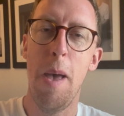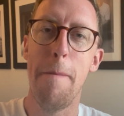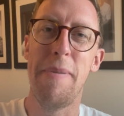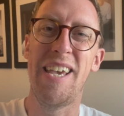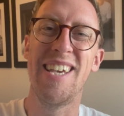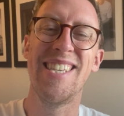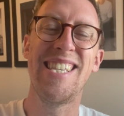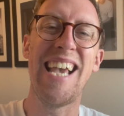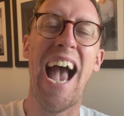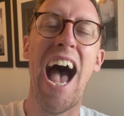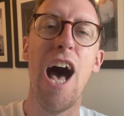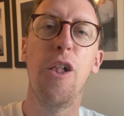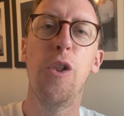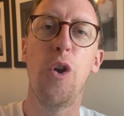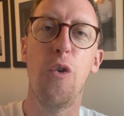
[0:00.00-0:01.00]
because the
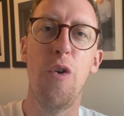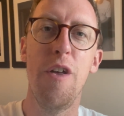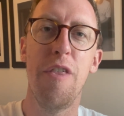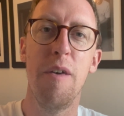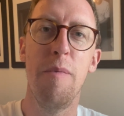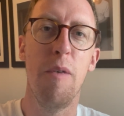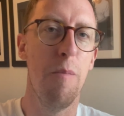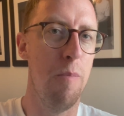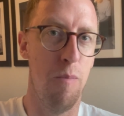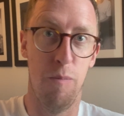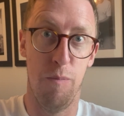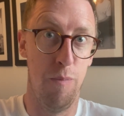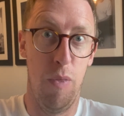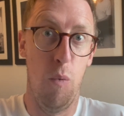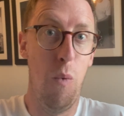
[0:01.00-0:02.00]
algorithm, the,
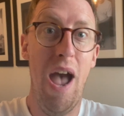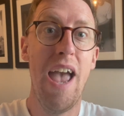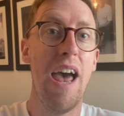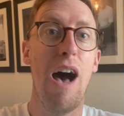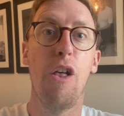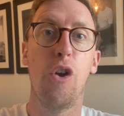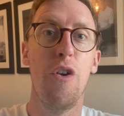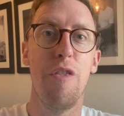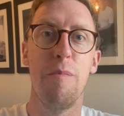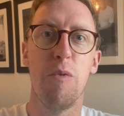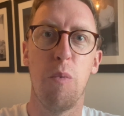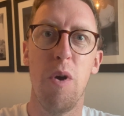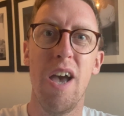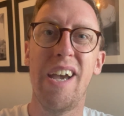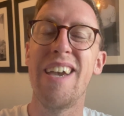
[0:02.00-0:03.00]
the way algorithms
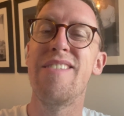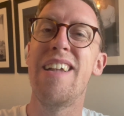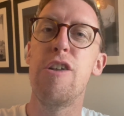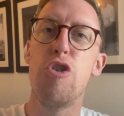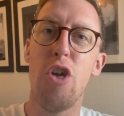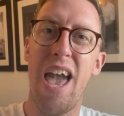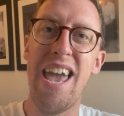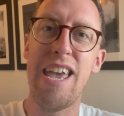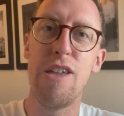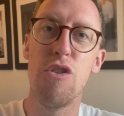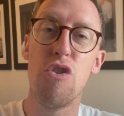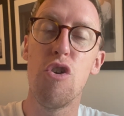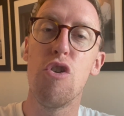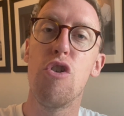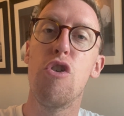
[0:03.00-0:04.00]
work is they
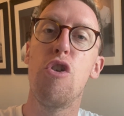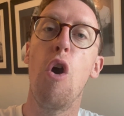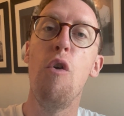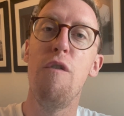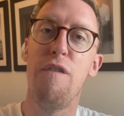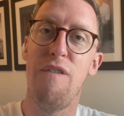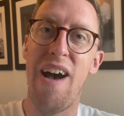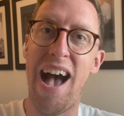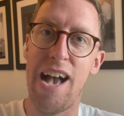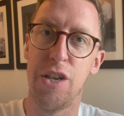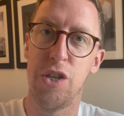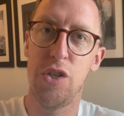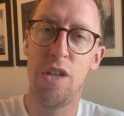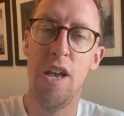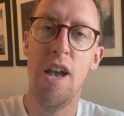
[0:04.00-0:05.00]
change so
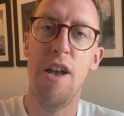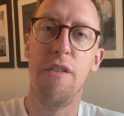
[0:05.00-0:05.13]
fast